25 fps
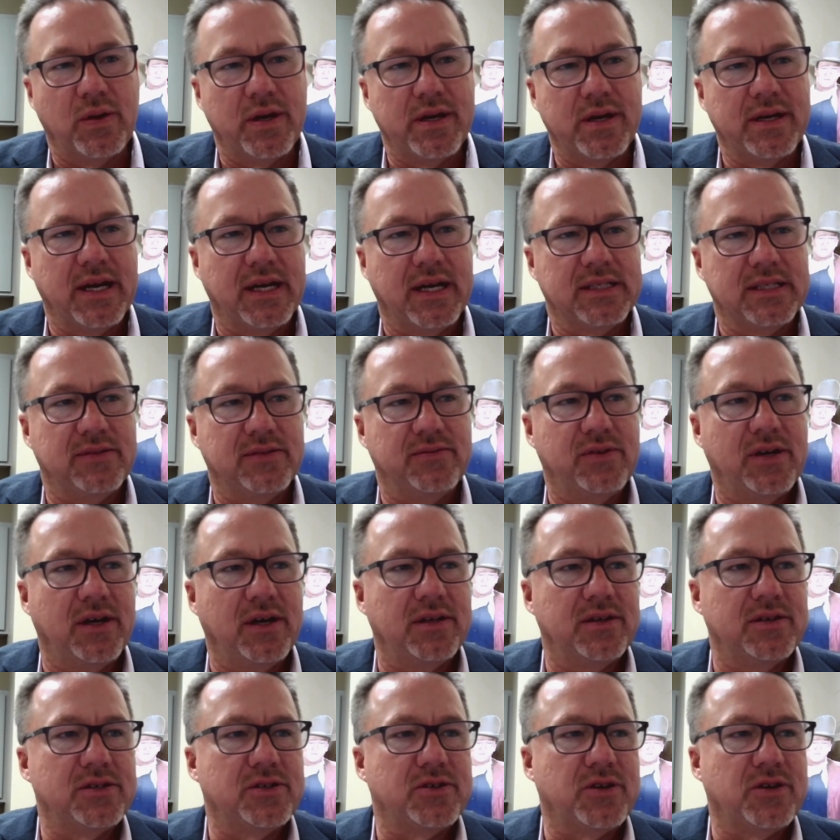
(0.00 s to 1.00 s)
the way you guys have
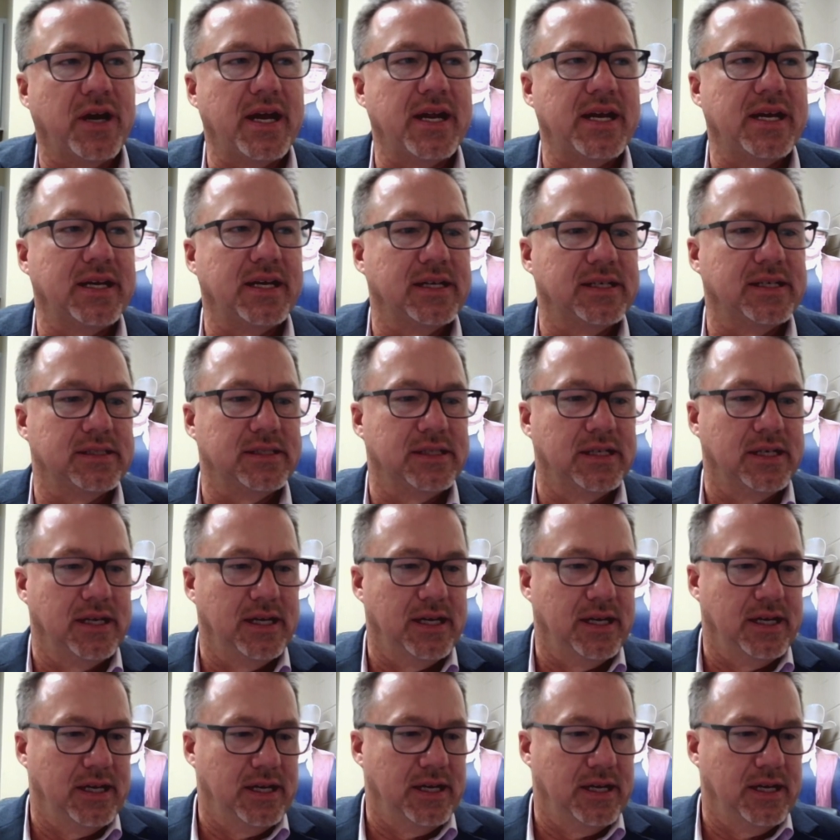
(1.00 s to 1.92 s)
done this training is,